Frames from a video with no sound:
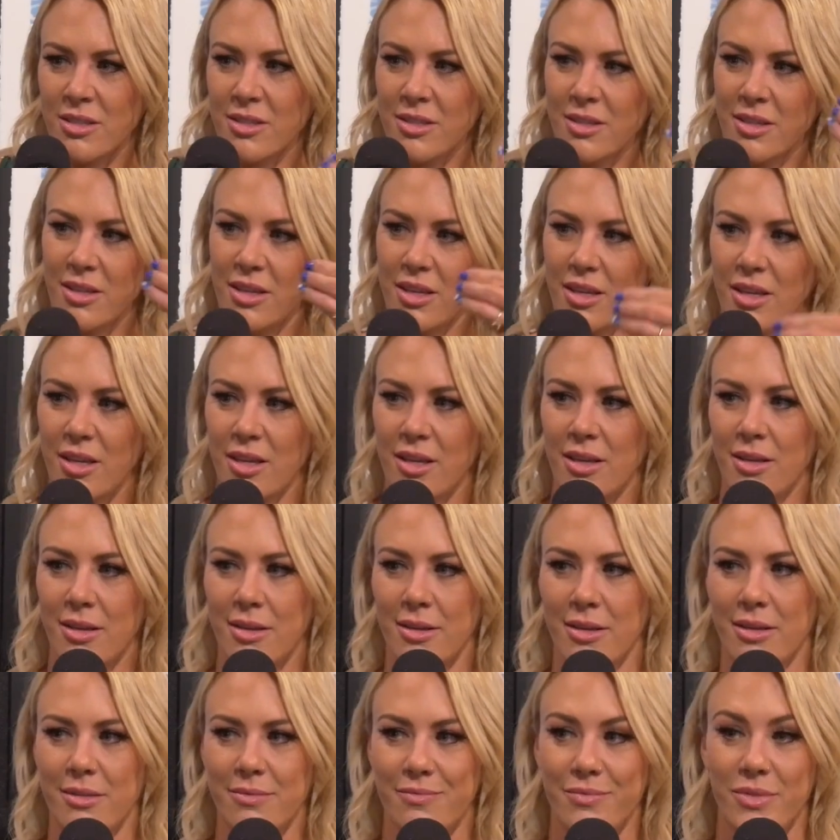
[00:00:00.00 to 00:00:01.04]
Well, no,
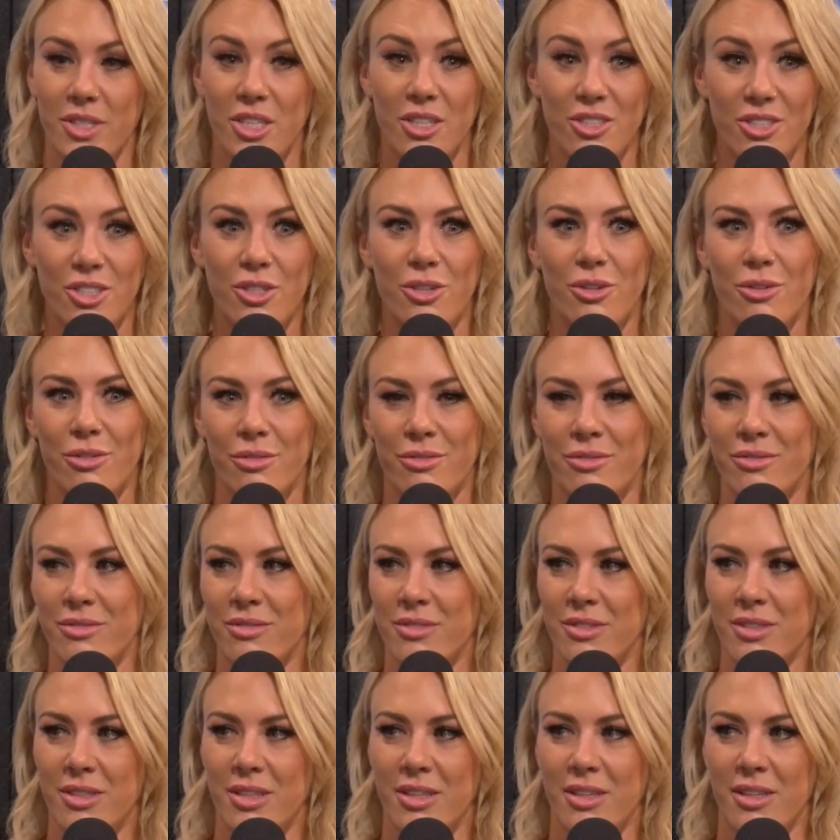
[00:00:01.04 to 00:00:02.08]
no you you're, do. You're way